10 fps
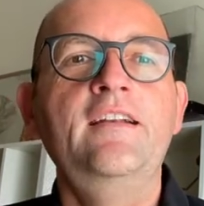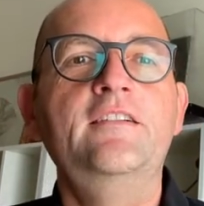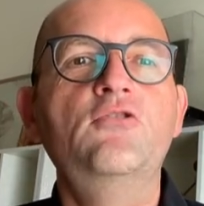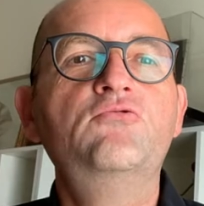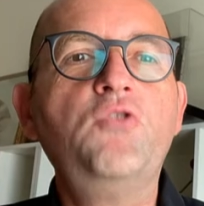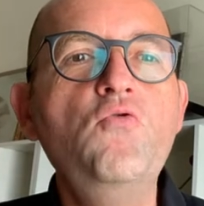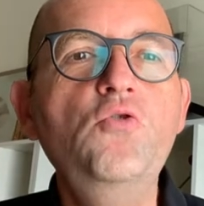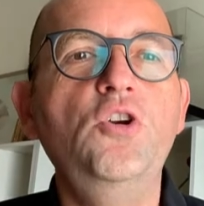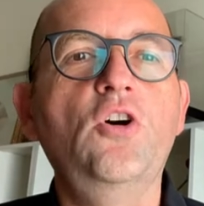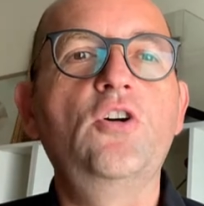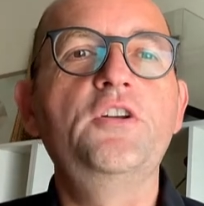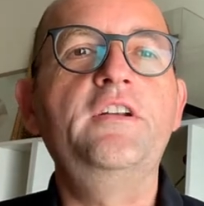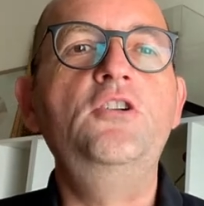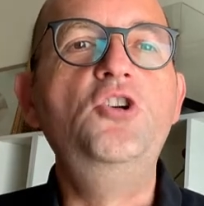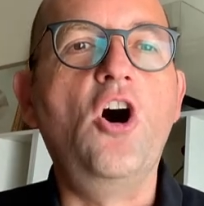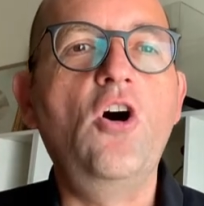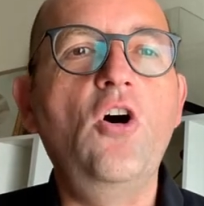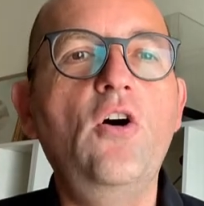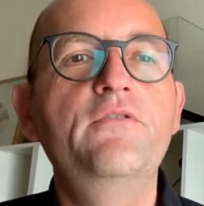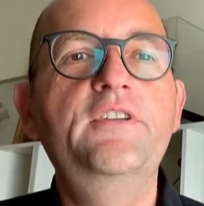the rule or the
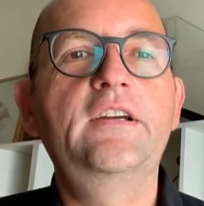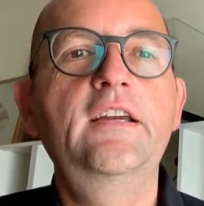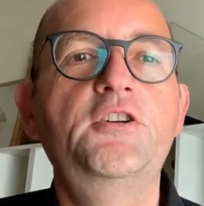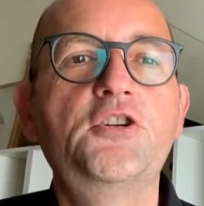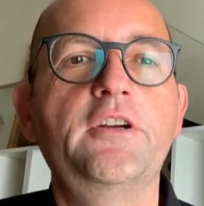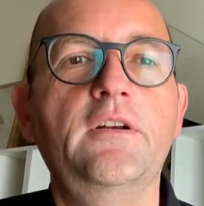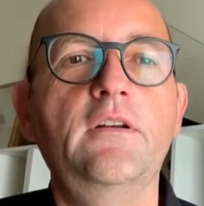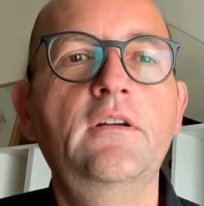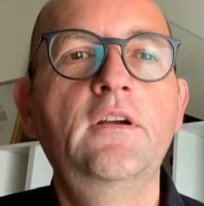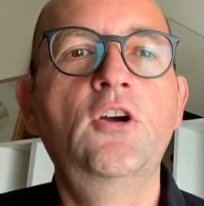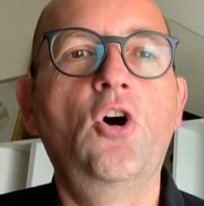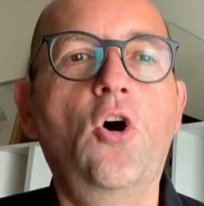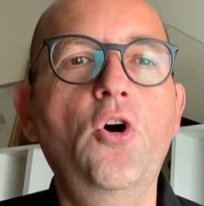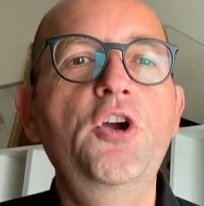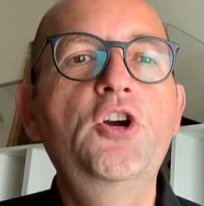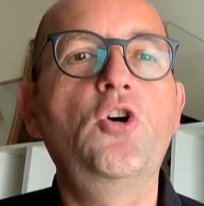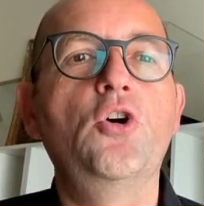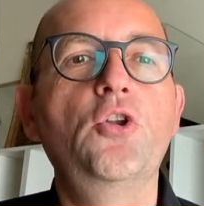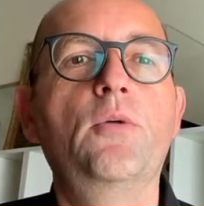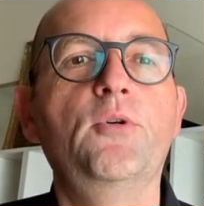law of the kitchen.
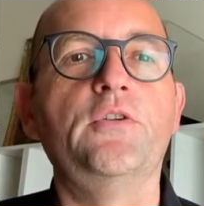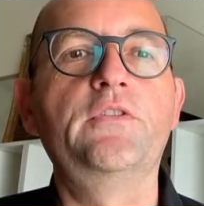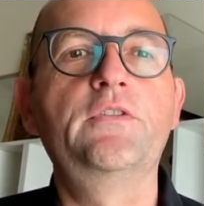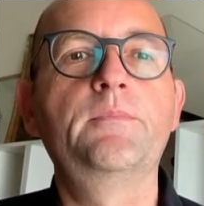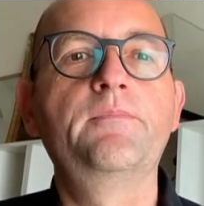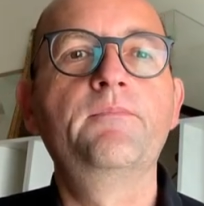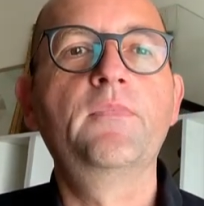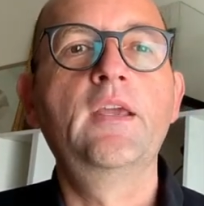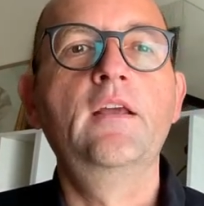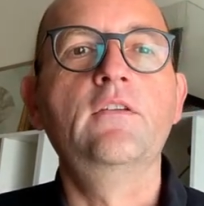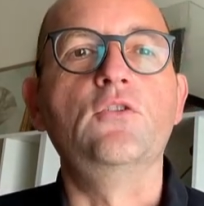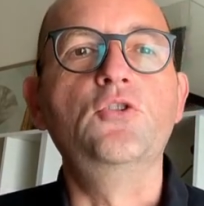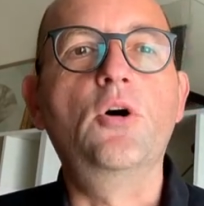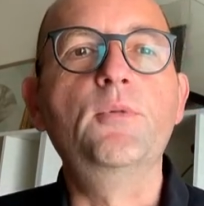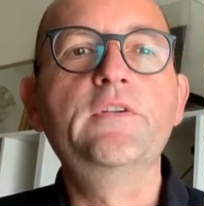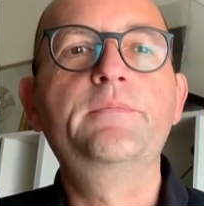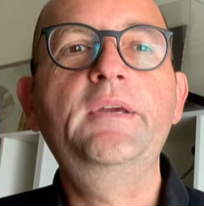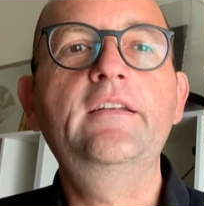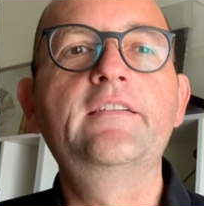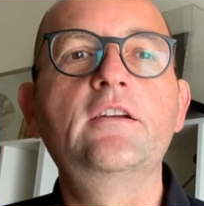Oikonomos. So nomos
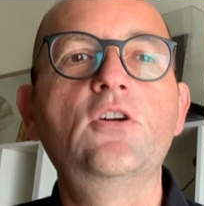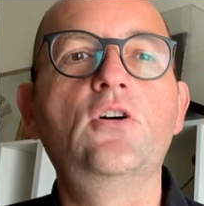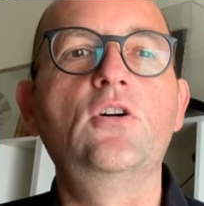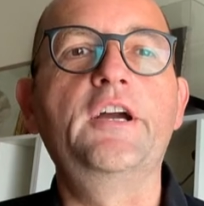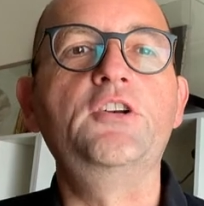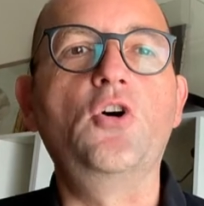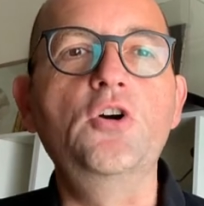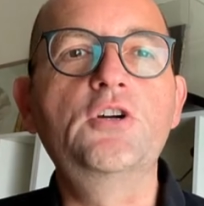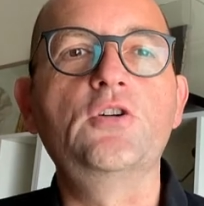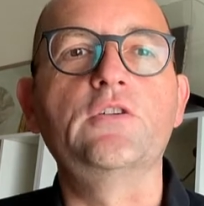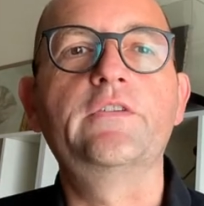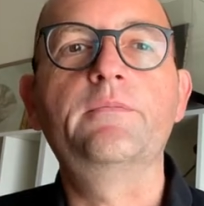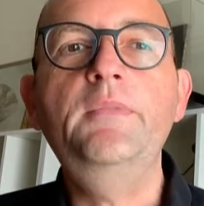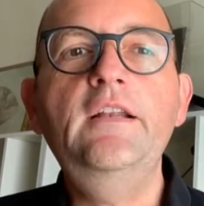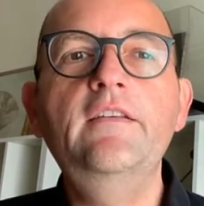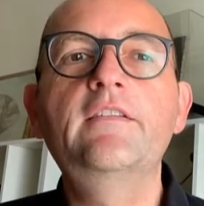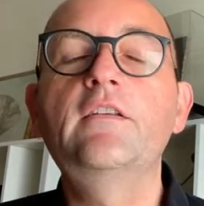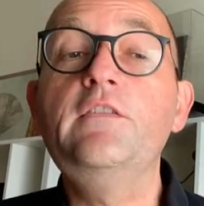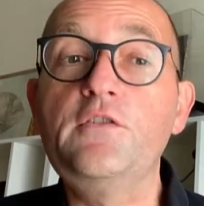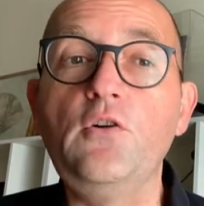means the law and oikos means
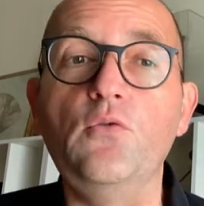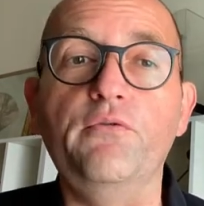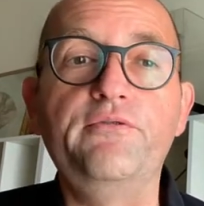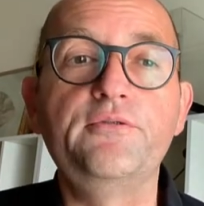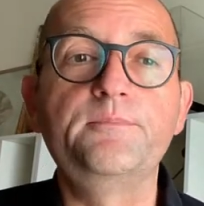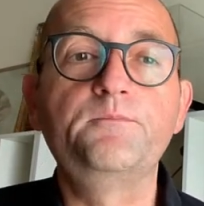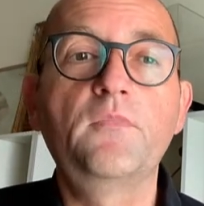the stove.